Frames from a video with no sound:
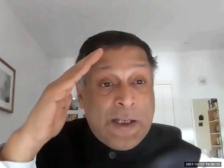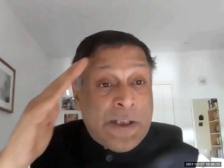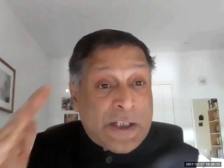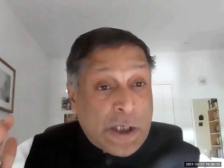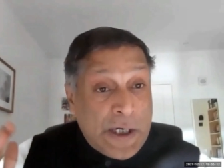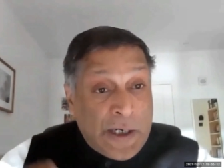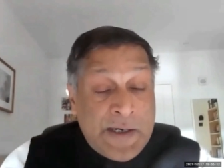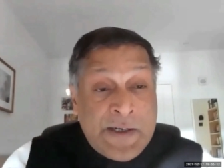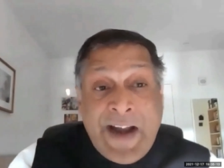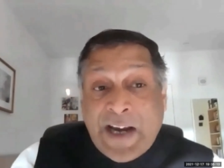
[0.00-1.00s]

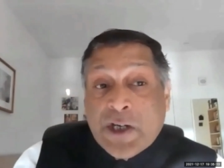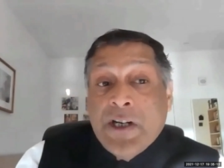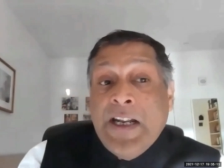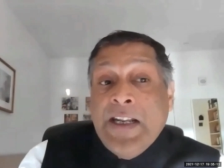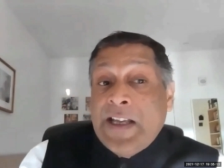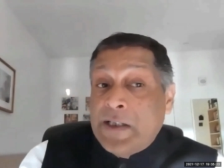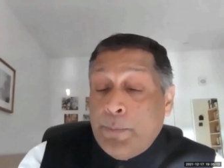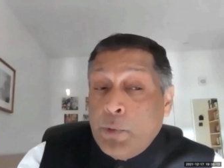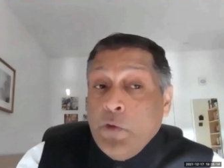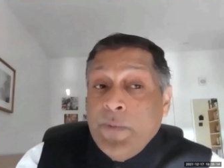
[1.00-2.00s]
directionally there's
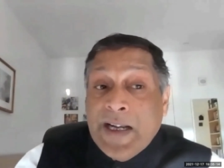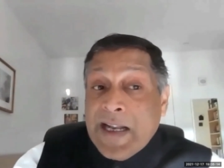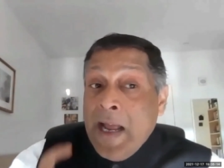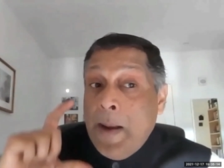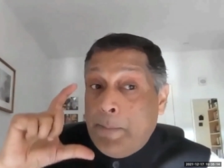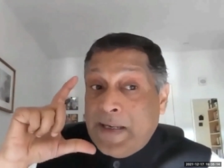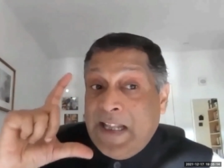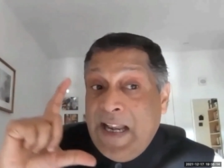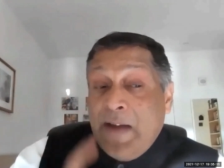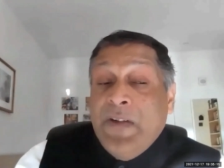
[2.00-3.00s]
improvement, but
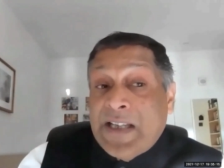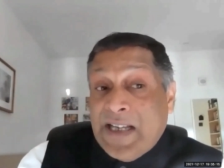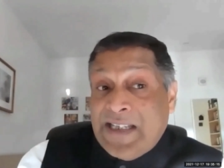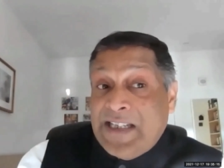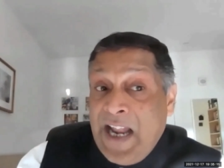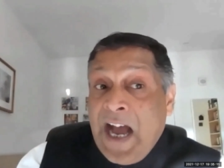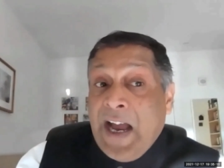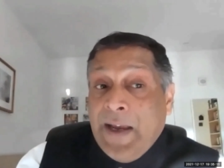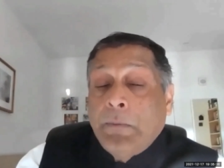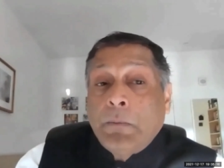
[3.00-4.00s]
the levels are still high.